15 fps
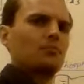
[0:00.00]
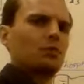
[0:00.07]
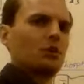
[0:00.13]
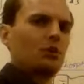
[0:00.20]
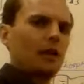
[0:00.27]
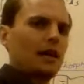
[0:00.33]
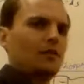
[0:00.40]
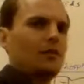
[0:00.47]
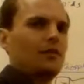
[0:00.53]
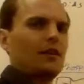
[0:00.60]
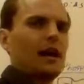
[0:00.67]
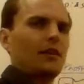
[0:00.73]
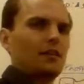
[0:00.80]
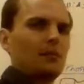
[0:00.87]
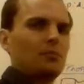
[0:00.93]
Don't cut these
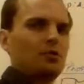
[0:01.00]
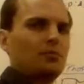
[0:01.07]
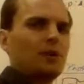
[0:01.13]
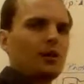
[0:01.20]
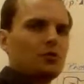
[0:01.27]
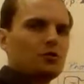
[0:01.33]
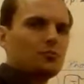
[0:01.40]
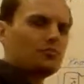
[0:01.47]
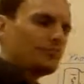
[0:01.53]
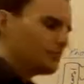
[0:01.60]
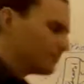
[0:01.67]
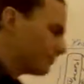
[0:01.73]
guys up too much.